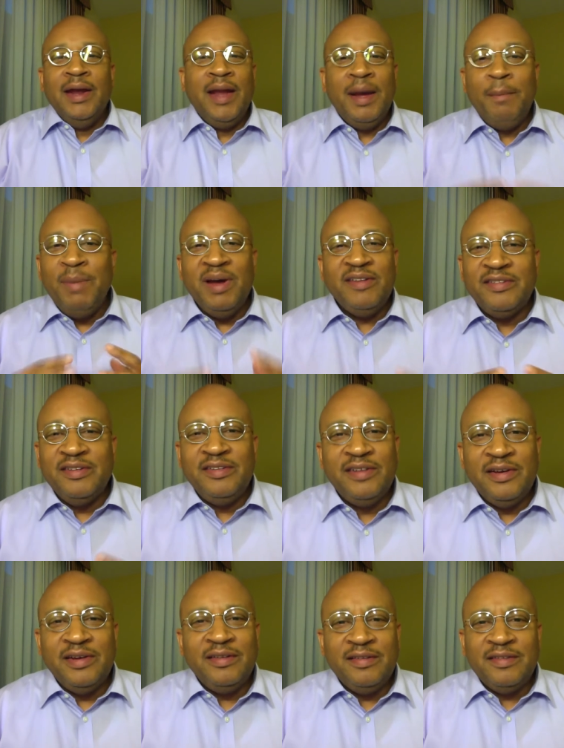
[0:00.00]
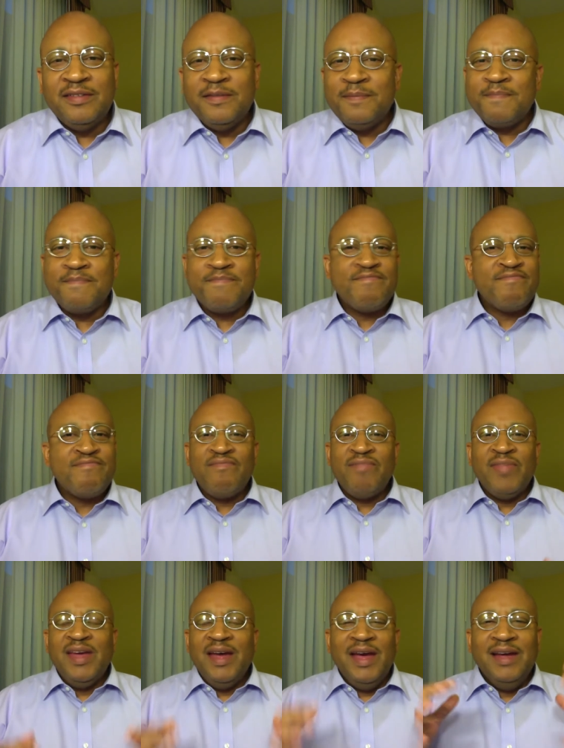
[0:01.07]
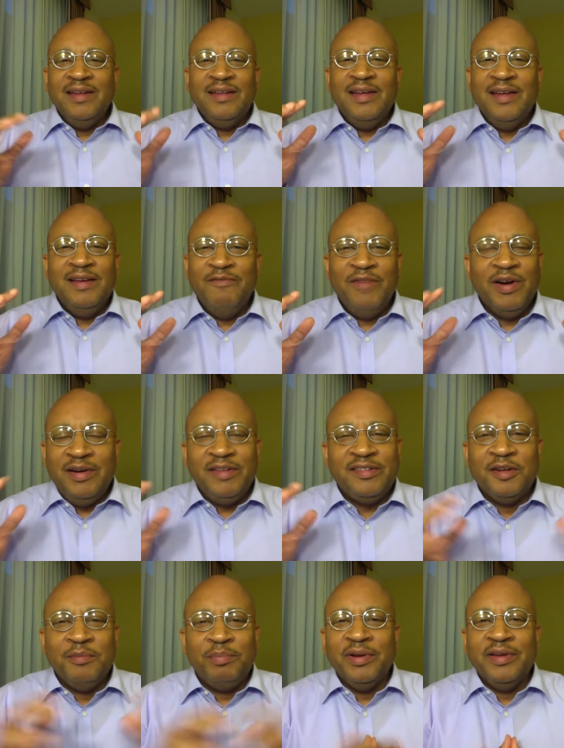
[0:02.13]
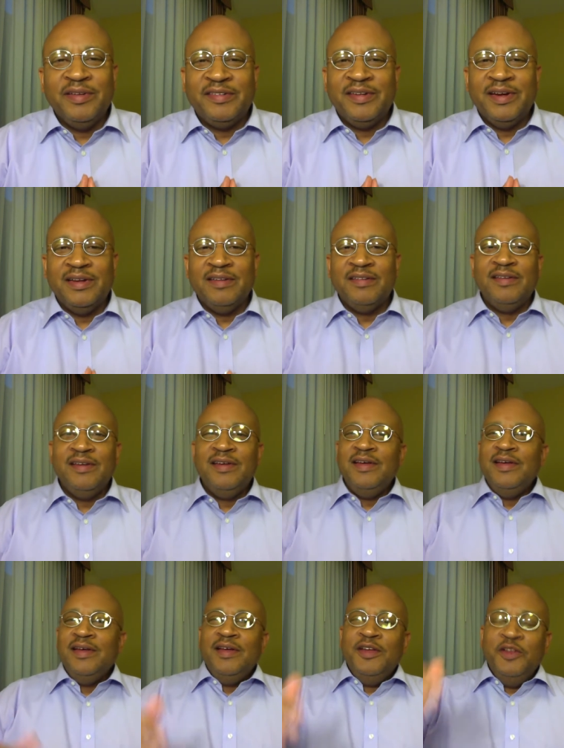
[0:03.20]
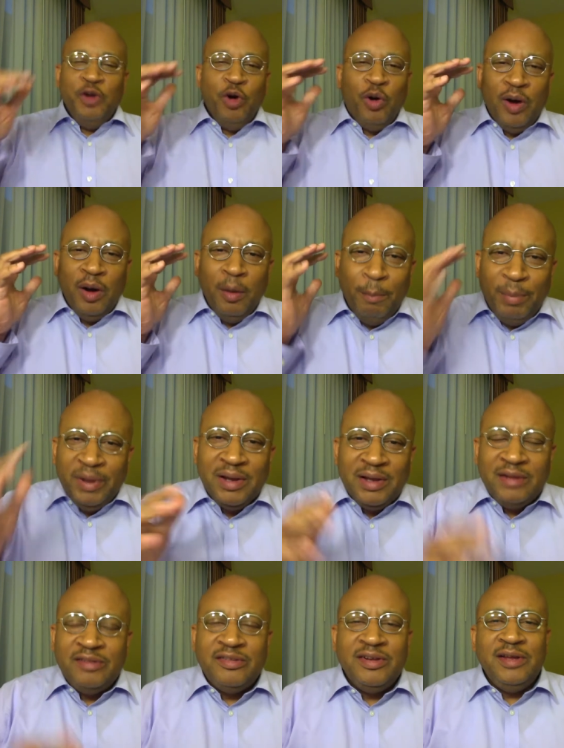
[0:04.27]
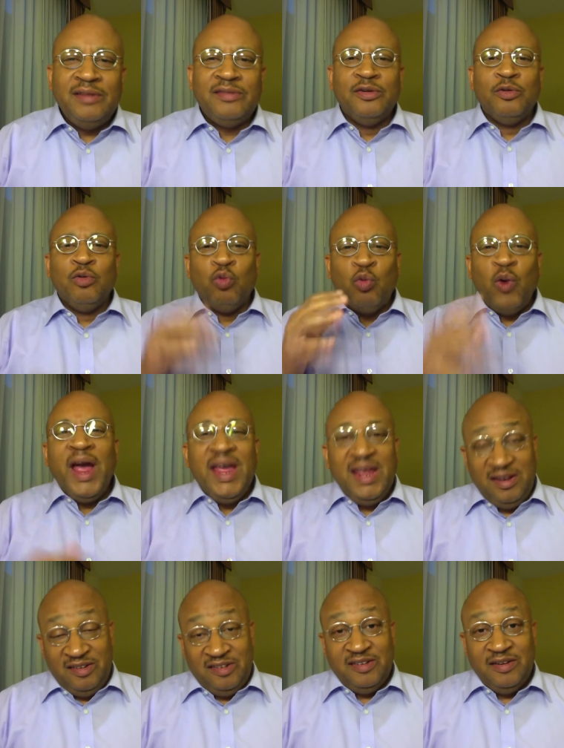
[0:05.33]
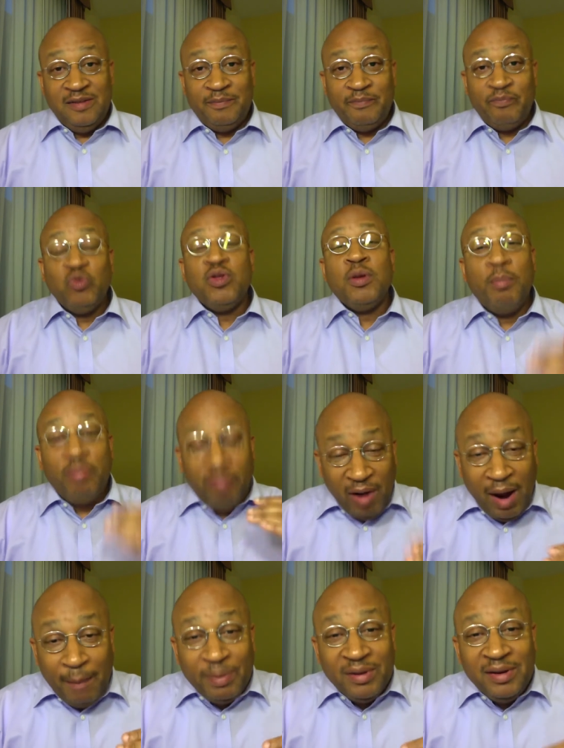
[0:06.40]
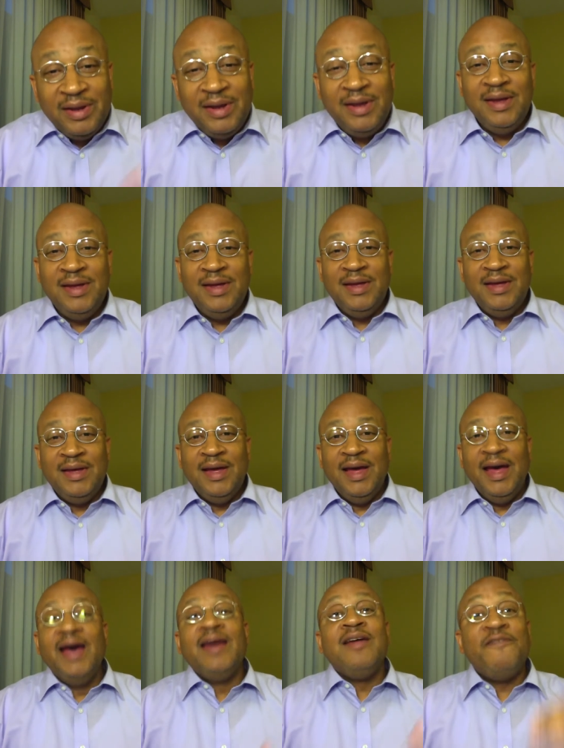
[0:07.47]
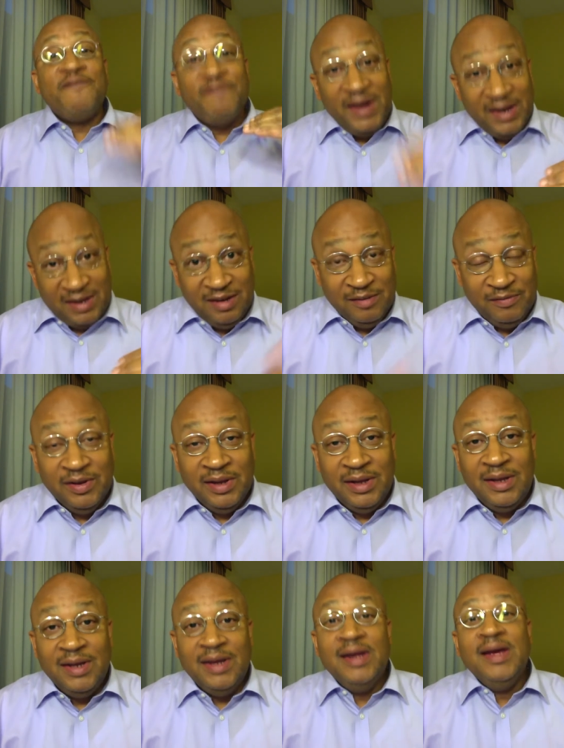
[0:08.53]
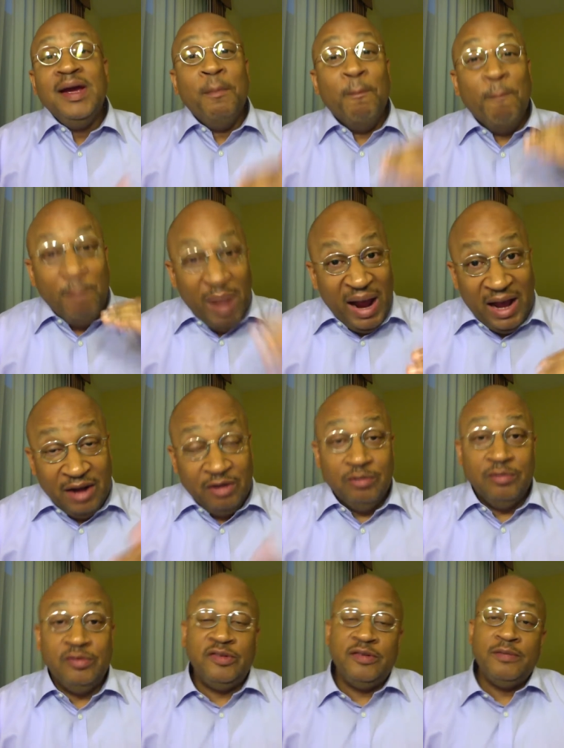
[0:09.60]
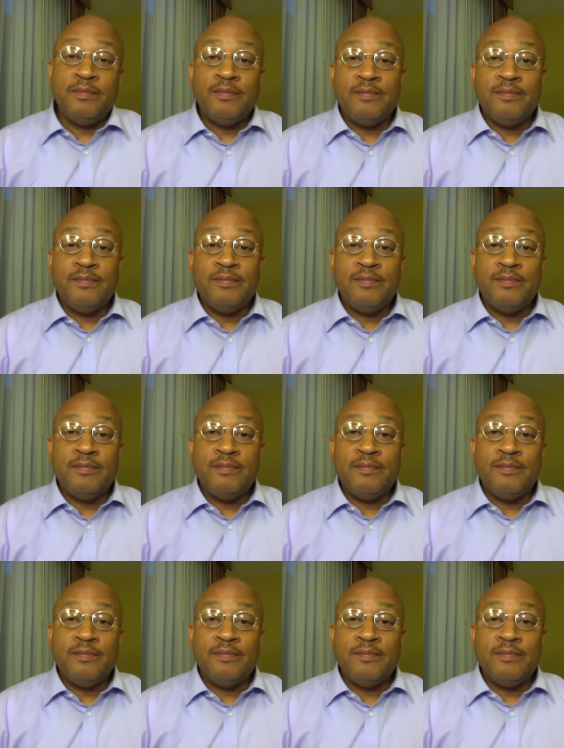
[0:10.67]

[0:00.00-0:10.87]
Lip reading: that message is very simple. It says, your ability to write properly and effectively matters.